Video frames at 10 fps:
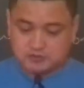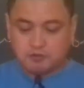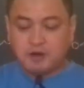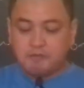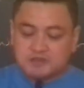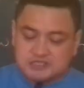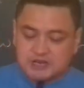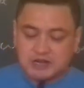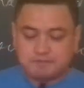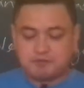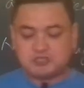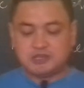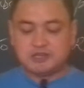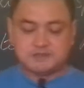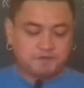So Muhammad started
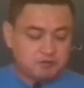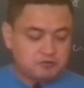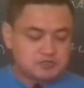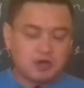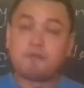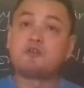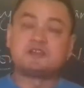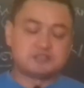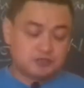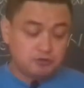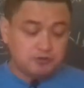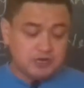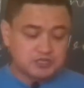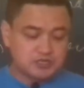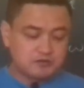preaching his views about his new
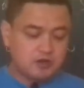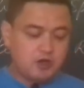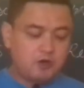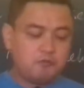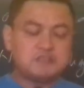religion,